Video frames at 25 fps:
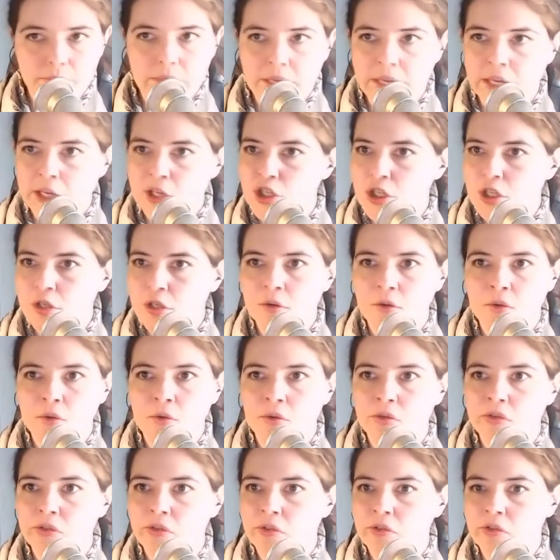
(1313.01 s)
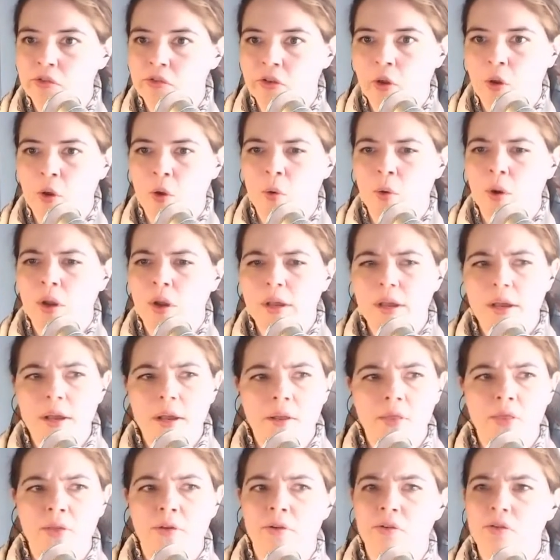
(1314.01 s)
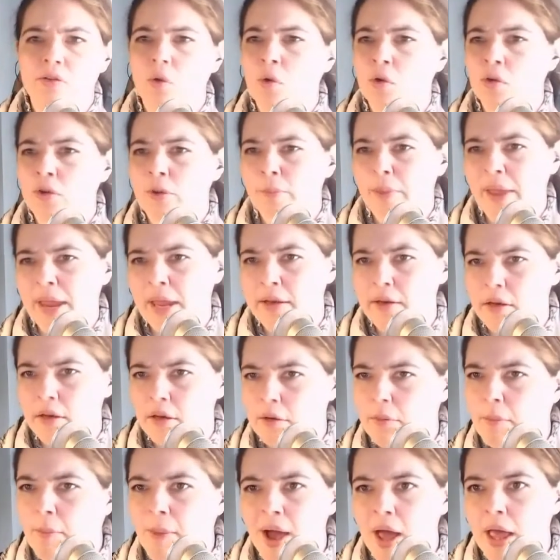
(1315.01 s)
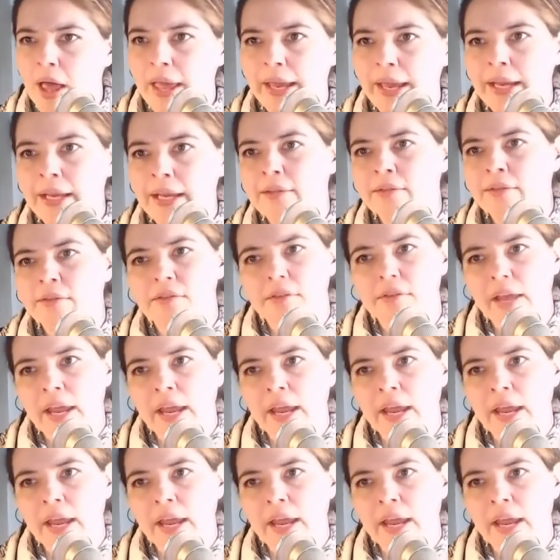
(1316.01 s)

issues. So there's old abandoned mines,